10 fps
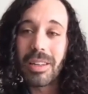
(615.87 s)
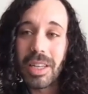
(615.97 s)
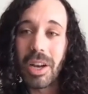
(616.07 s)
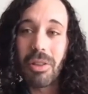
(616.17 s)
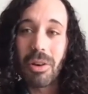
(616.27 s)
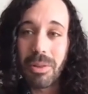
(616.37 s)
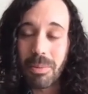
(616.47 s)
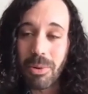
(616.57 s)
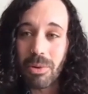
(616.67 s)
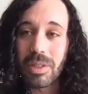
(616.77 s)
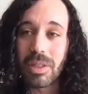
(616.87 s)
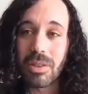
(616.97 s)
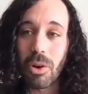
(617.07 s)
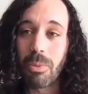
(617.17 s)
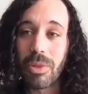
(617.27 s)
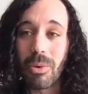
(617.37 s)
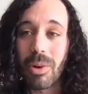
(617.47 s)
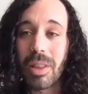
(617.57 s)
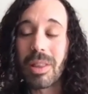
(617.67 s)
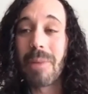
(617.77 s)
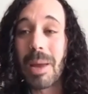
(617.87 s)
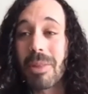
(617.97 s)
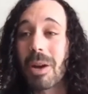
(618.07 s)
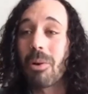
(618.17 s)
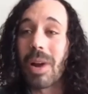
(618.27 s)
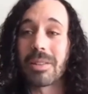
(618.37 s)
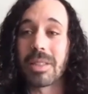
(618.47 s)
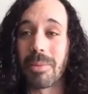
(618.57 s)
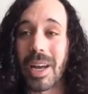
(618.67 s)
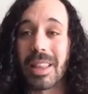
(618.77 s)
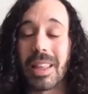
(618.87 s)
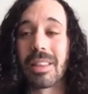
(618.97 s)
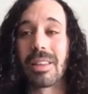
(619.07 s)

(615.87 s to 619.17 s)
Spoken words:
the person's home that we're in, maybe they were around somebody that